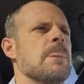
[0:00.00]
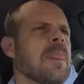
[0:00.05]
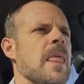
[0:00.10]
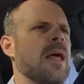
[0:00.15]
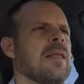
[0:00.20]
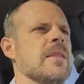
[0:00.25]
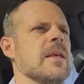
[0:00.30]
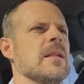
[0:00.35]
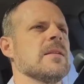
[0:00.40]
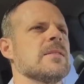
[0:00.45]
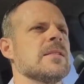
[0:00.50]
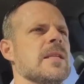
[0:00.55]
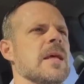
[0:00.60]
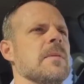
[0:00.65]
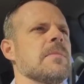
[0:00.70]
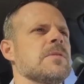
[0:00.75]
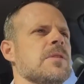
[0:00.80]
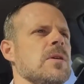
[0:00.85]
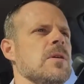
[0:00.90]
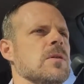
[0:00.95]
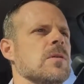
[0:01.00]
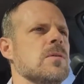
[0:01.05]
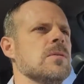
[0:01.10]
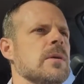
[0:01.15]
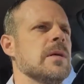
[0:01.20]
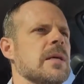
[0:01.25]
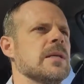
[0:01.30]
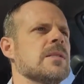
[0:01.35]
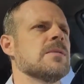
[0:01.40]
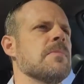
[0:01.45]
And then step
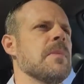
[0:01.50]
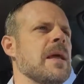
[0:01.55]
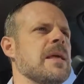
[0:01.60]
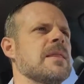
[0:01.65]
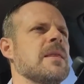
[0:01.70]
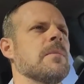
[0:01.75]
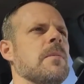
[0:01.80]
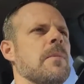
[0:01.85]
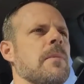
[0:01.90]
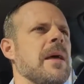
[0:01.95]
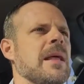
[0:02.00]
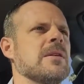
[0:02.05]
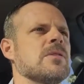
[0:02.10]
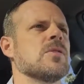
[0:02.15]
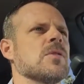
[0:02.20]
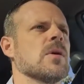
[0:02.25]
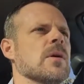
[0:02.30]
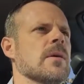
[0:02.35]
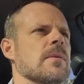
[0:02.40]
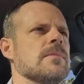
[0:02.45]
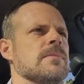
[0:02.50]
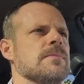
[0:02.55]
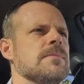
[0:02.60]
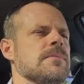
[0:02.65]
two is make them a mentor.